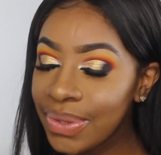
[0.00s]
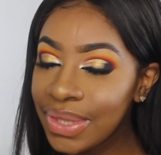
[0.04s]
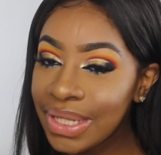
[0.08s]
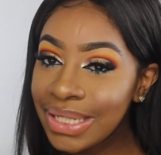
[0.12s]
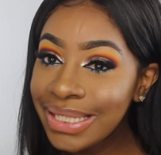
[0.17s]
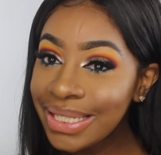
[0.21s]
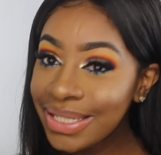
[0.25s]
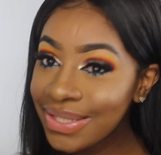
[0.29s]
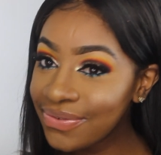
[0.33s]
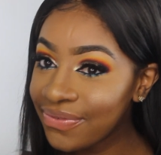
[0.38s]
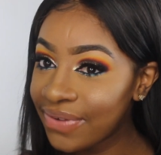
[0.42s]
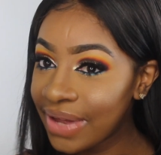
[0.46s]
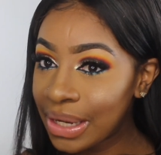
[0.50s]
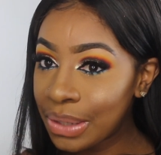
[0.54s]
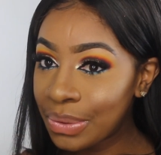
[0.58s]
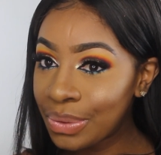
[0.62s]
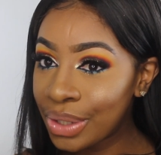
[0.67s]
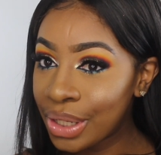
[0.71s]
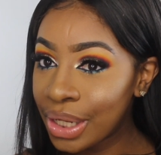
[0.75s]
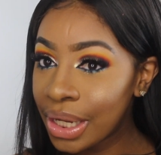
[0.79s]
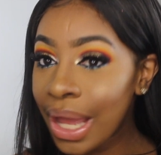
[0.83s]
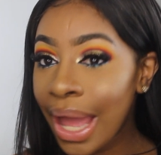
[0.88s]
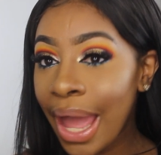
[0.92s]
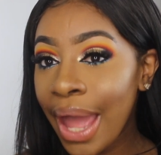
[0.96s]
this is the final
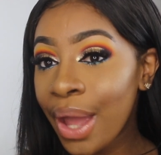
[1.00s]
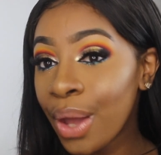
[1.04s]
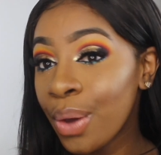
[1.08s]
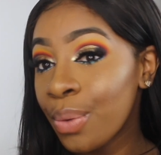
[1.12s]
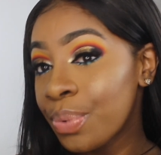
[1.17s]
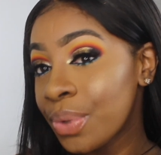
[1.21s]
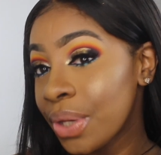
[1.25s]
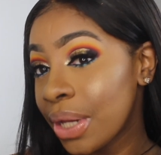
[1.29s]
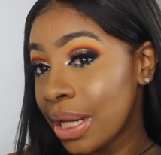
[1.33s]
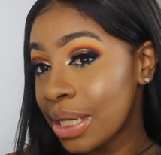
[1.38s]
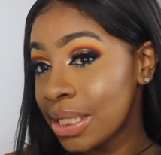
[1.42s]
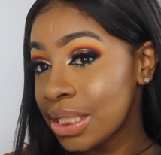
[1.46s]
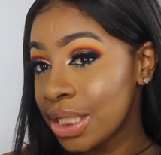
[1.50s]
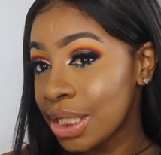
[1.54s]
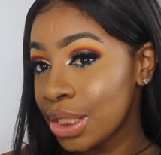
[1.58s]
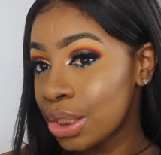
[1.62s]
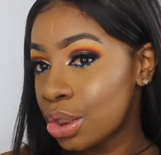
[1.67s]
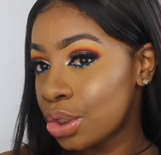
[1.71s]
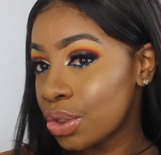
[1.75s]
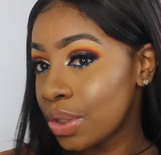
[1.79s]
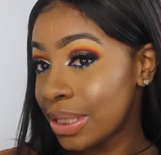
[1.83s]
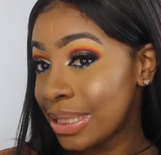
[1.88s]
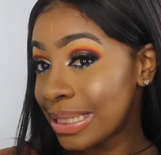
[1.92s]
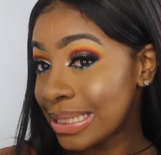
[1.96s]
look. I hope you guys
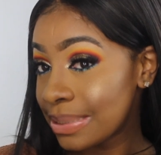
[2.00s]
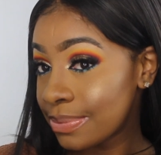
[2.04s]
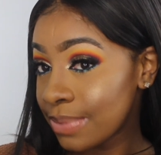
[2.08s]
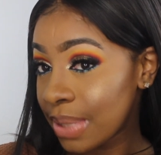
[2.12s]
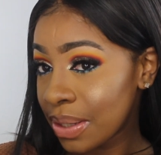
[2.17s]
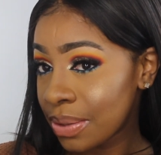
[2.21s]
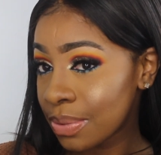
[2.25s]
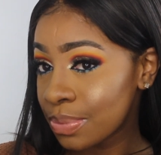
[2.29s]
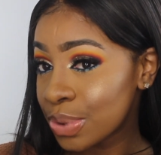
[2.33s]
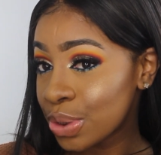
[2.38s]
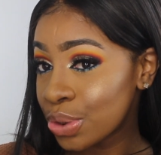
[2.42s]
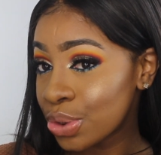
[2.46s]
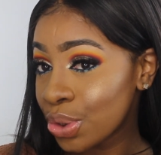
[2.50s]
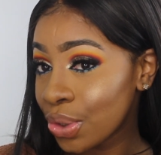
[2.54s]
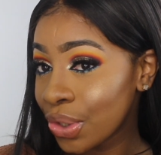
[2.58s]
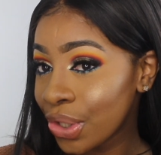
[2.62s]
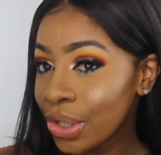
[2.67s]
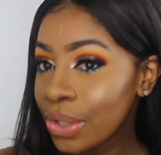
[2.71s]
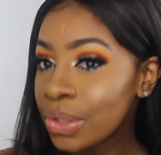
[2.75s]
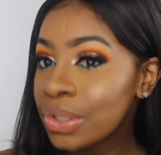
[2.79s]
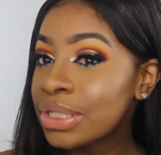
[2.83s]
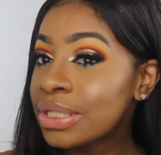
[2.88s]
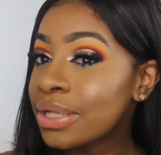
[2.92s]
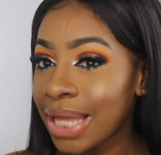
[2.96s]
enjoyed this makeup
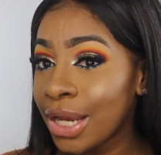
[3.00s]
tutorial.